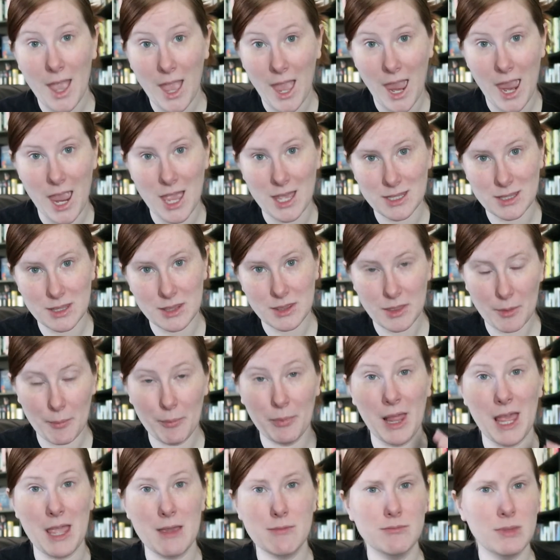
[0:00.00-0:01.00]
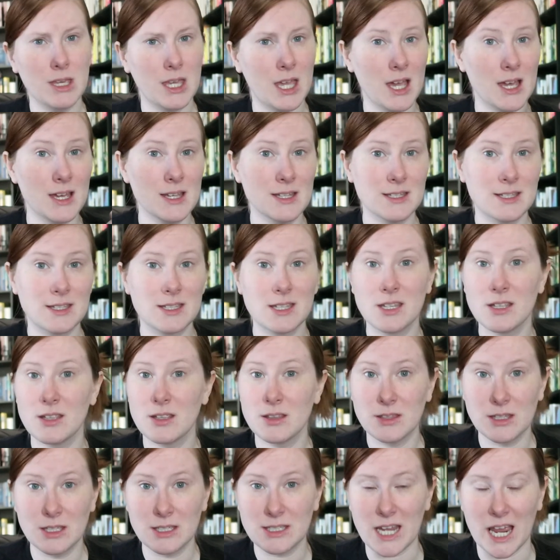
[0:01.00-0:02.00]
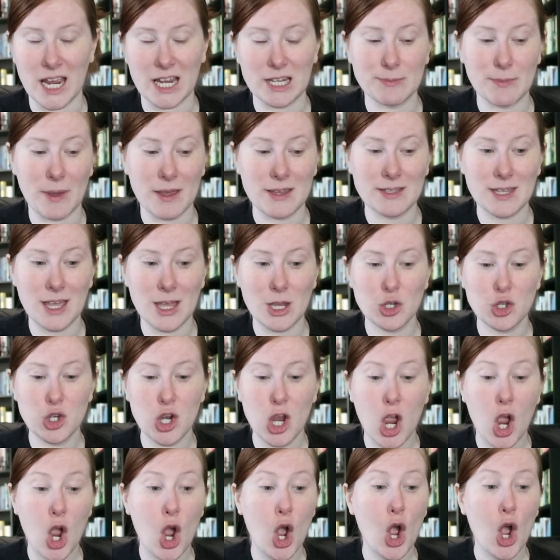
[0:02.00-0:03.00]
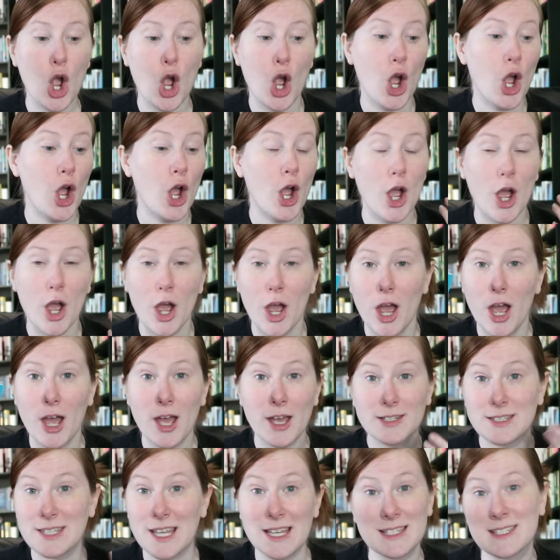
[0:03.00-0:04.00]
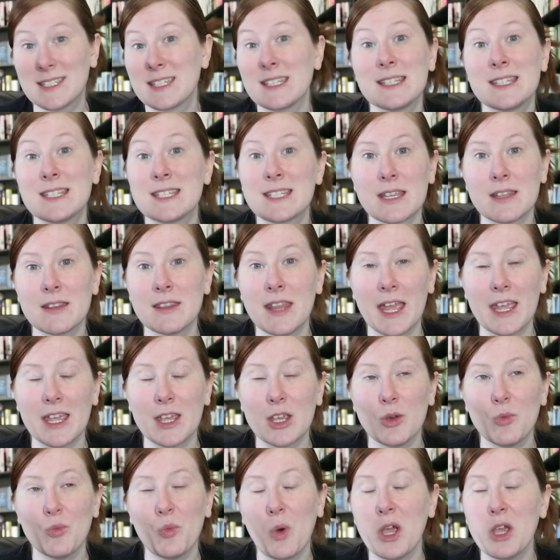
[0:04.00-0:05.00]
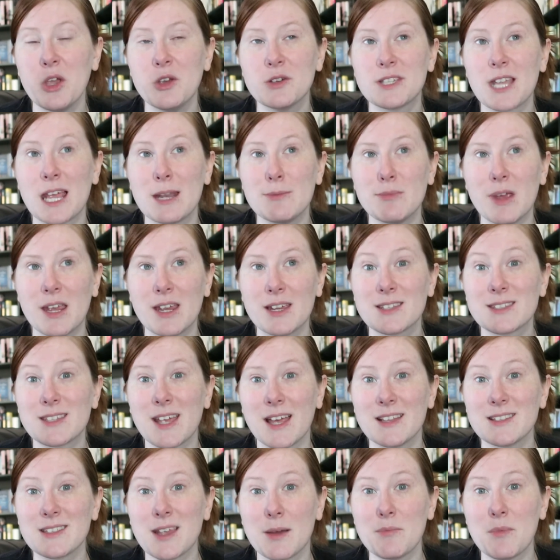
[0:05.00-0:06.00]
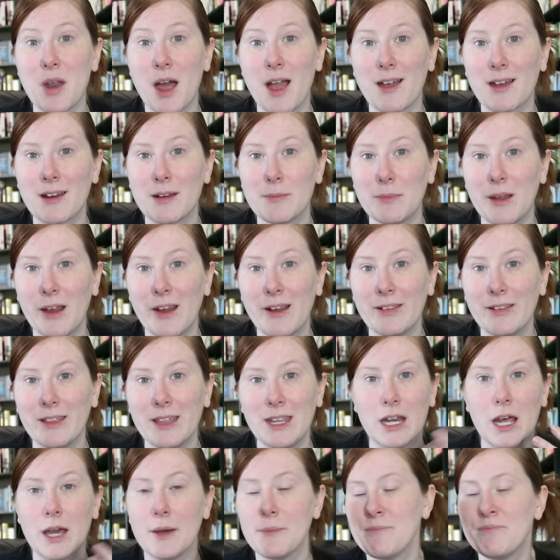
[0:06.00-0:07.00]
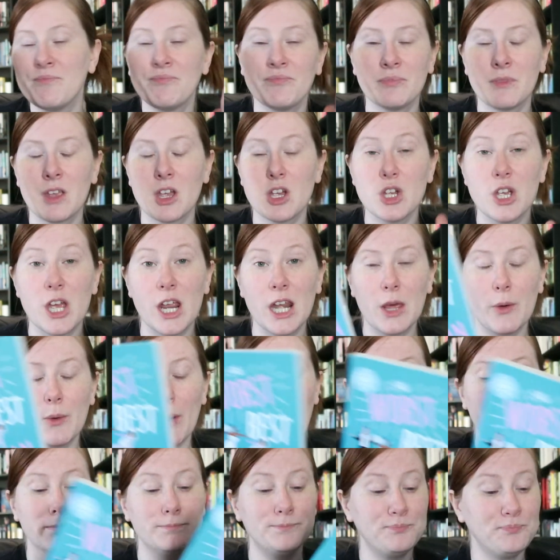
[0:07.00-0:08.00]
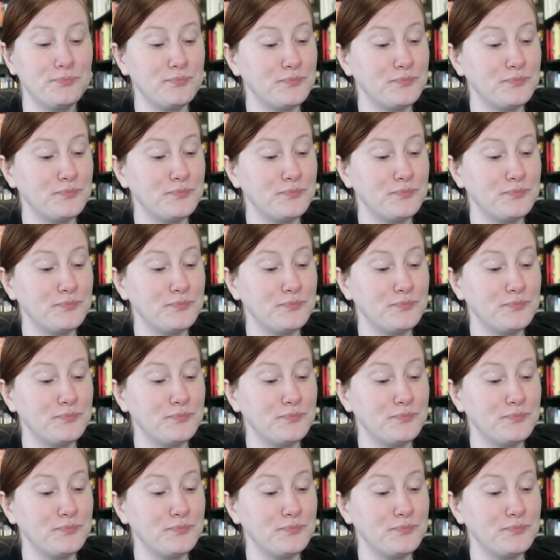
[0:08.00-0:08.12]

and the blame because the text message says, like, "What you said makes sense. I'm not going to marry Lena." Anyway,